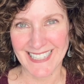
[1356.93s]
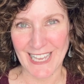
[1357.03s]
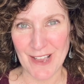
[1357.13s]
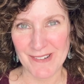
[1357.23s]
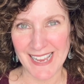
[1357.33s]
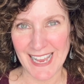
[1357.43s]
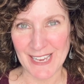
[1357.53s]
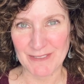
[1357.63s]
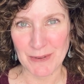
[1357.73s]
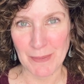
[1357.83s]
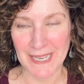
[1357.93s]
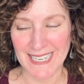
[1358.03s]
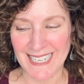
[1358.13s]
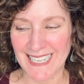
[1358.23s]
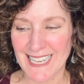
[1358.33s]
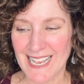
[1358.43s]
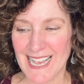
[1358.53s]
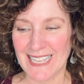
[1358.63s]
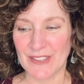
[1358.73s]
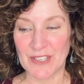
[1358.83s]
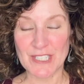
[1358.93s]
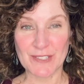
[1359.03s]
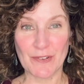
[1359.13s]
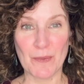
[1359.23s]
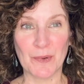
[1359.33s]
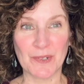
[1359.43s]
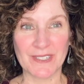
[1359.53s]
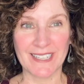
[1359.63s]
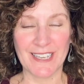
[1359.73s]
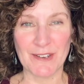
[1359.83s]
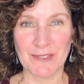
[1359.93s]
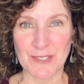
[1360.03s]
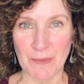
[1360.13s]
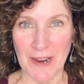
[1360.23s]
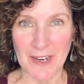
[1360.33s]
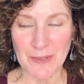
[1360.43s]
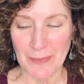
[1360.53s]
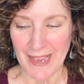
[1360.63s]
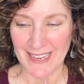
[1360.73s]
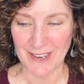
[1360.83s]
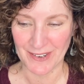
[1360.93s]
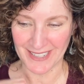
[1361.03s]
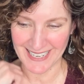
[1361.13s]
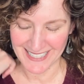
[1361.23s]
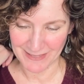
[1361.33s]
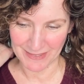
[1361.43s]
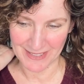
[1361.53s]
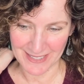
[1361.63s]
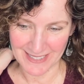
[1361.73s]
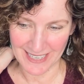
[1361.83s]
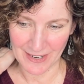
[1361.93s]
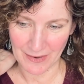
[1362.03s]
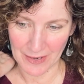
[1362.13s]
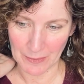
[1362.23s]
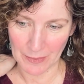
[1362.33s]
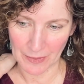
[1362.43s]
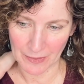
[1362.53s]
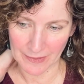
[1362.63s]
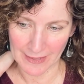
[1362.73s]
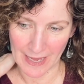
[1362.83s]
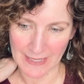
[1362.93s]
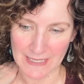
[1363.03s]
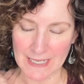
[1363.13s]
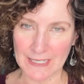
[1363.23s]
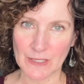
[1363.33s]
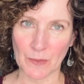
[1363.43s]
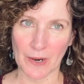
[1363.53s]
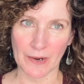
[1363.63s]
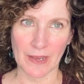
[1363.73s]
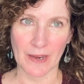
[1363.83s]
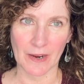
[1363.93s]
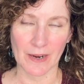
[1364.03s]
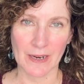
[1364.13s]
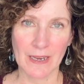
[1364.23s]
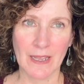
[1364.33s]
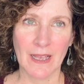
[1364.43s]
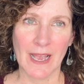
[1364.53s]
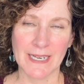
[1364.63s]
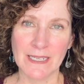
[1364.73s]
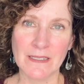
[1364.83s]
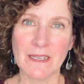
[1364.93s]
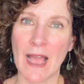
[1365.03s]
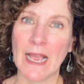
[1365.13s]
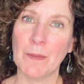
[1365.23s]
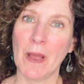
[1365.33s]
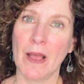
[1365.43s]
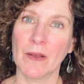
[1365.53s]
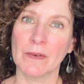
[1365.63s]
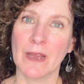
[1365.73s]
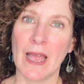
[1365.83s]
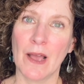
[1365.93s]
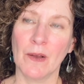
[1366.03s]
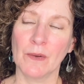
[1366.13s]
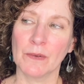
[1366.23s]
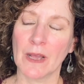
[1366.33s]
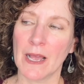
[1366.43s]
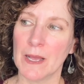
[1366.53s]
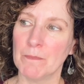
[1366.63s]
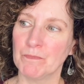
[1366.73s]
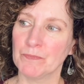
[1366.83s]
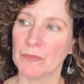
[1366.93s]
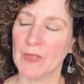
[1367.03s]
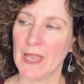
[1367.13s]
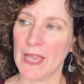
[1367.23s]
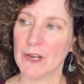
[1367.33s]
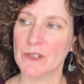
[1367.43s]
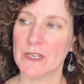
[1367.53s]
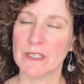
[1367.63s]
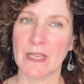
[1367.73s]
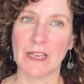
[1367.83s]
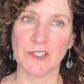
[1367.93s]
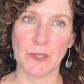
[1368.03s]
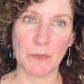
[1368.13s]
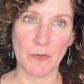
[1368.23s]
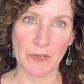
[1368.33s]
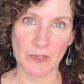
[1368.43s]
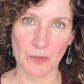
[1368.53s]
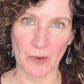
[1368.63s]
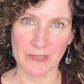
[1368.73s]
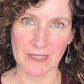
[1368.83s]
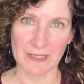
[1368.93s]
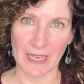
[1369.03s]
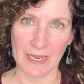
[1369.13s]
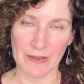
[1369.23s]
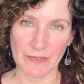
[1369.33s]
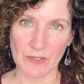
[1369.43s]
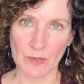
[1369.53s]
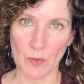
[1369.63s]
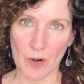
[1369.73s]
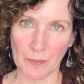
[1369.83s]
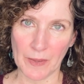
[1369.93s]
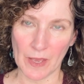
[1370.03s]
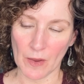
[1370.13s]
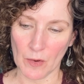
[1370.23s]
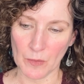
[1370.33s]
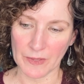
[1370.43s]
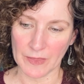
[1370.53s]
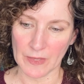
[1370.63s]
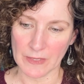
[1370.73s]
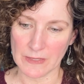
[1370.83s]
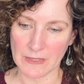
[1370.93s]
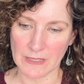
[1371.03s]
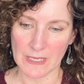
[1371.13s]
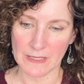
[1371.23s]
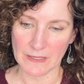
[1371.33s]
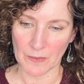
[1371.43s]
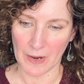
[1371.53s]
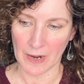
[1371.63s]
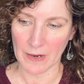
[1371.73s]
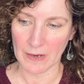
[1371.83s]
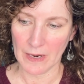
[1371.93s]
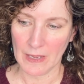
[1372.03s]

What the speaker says: Okay, everybody, this full moon in Leo squared by Uranus with this incredible T-square here. I didn't talk about how the energy is actually moving toward the sign of Scorpio with this T-square.